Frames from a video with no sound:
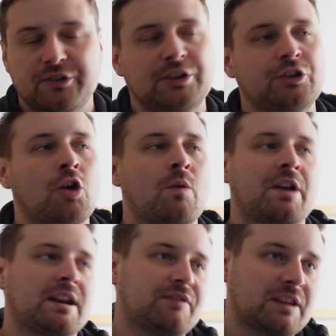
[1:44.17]
They don't want
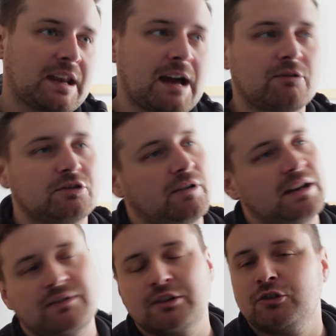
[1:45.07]
anything announced or
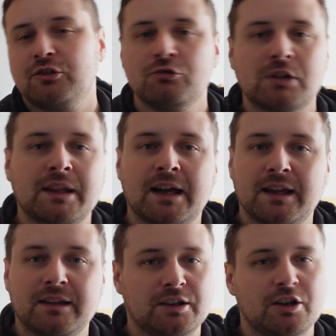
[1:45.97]
anything to do like
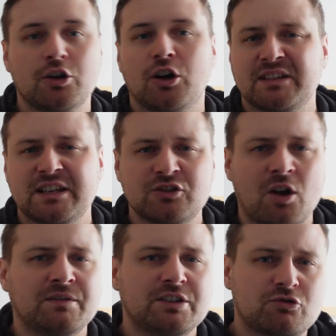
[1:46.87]
that can cause any sort
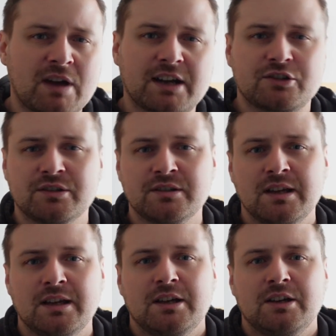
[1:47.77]
of distraction
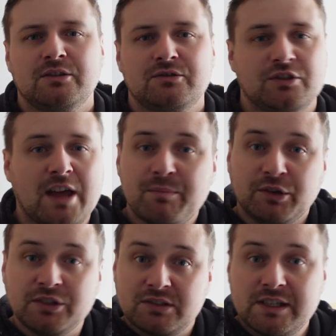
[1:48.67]
to their
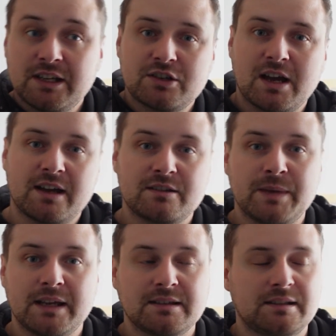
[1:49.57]
Bundesliga charge,
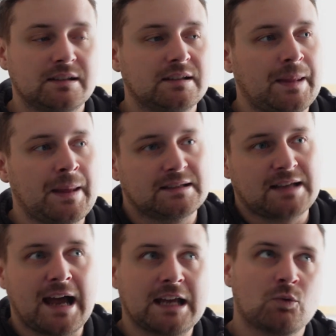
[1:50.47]
basically. And that's
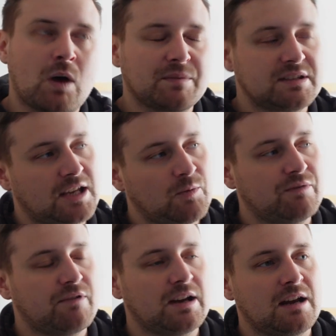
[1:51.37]
kind of what I'm sticking with
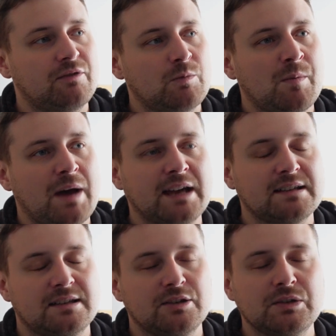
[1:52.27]
right now for the moment. I
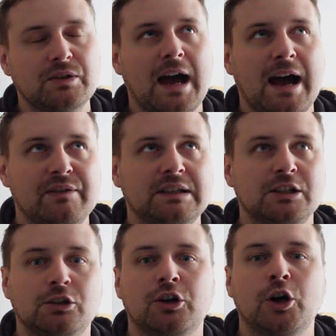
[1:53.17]
still have a
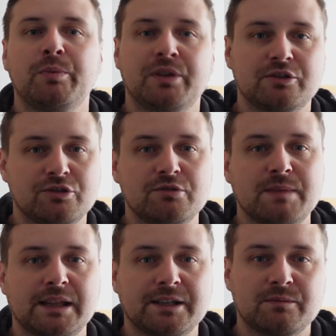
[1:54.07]
little hope that Jude
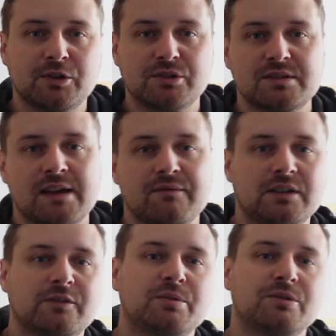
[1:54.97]
Bellingham could sign for
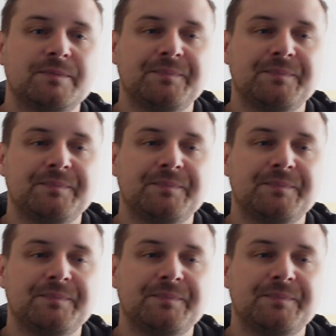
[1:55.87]
Liverpool.